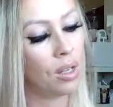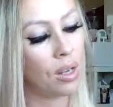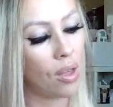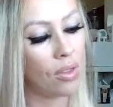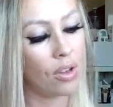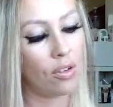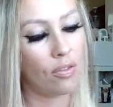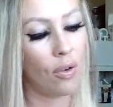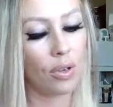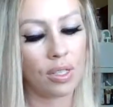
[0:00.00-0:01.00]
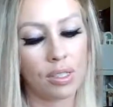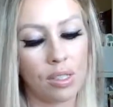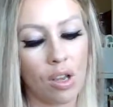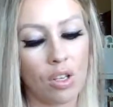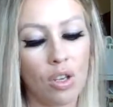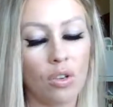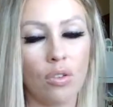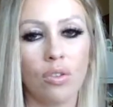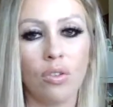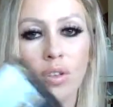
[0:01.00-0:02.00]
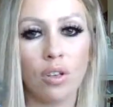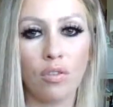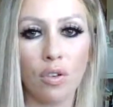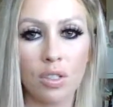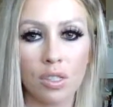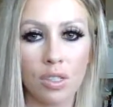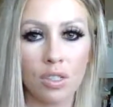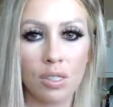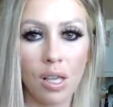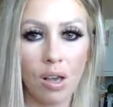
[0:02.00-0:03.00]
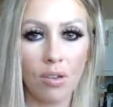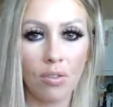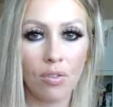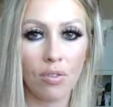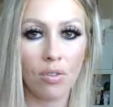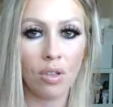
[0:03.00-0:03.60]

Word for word: Now that you're focused on you, you're focused on yourself,